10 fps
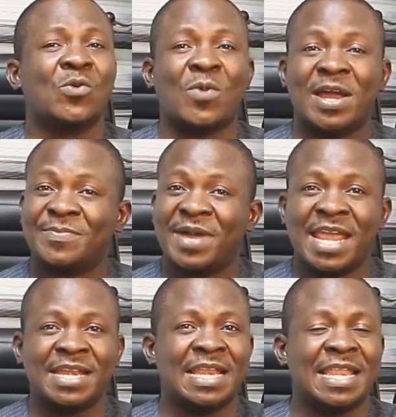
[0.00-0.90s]
When
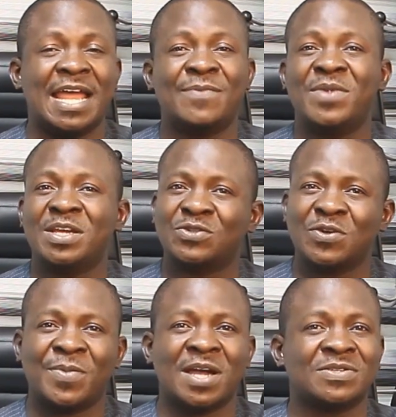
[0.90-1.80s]
buying a land, make
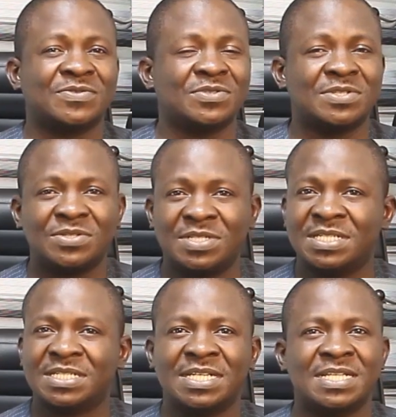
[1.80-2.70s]
sure part of your due
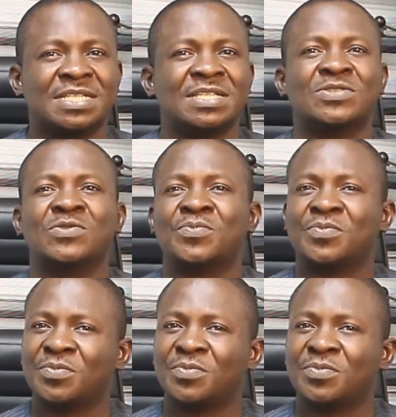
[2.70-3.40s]
diligence is to